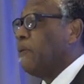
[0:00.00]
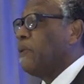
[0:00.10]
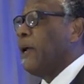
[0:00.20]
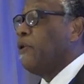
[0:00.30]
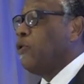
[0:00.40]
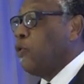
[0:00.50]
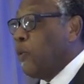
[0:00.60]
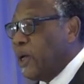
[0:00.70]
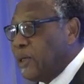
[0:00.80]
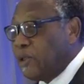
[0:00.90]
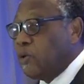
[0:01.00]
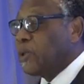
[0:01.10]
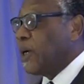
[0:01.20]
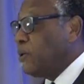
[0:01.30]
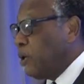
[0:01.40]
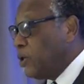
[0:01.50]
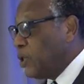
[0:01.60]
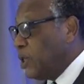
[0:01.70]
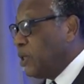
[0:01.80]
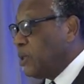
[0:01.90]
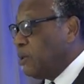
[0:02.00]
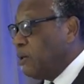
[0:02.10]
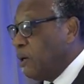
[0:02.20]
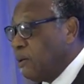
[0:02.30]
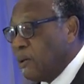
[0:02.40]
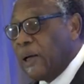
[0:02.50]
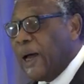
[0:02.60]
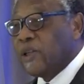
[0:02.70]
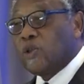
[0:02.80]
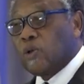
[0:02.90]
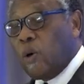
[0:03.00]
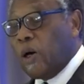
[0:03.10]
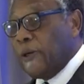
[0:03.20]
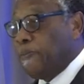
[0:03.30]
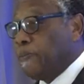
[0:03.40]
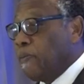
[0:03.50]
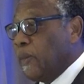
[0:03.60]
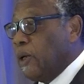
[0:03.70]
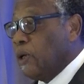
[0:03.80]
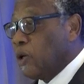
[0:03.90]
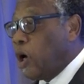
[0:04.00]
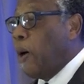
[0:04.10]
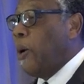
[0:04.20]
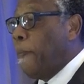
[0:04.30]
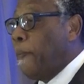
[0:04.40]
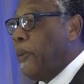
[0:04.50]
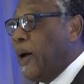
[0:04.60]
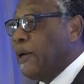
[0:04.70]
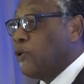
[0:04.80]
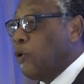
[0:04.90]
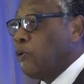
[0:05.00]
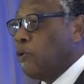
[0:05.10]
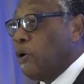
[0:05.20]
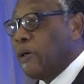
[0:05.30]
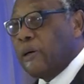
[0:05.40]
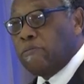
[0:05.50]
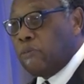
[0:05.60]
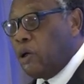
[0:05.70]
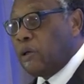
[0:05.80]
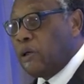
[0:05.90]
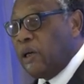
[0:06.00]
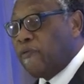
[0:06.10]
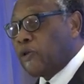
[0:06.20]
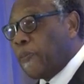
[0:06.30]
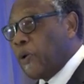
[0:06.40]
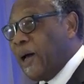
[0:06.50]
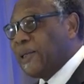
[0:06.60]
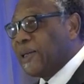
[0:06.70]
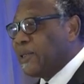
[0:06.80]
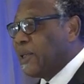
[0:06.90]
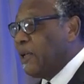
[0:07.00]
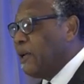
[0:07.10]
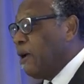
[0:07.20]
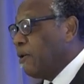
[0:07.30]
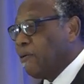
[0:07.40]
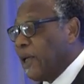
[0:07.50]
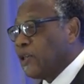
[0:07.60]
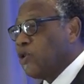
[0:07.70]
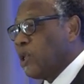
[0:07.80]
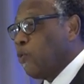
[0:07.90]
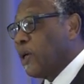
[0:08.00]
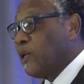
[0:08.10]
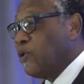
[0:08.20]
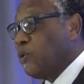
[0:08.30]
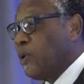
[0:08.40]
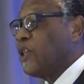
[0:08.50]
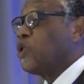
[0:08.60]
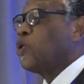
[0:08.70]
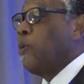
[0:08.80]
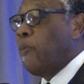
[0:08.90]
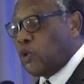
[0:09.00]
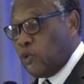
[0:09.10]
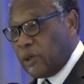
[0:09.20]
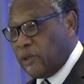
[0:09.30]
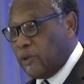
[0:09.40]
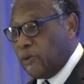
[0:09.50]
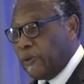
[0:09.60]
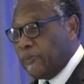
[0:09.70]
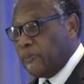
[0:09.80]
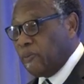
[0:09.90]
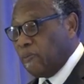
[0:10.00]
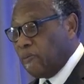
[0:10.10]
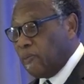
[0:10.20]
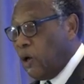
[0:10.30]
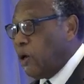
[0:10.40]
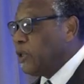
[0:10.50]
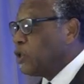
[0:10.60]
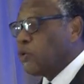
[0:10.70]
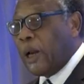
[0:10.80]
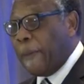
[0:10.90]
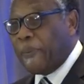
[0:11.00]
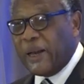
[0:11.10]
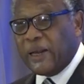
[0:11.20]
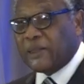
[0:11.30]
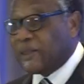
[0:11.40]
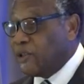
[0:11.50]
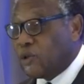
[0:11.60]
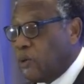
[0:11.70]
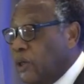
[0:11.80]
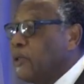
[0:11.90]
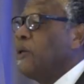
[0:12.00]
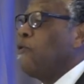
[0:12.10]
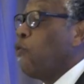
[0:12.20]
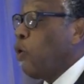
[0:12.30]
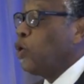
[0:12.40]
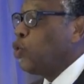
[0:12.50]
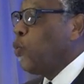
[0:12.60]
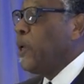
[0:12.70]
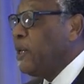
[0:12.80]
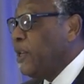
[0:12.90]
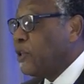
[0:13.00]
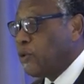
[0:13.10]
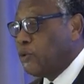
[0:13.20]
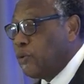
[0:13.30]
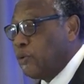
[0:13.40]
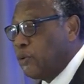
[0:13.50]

There are new ways, new technologies, and so on. Come up and don't, don't lift up your hands and say, there's nothing we can do. There's so much we can do. All these solar panels and so on, what do we need to do?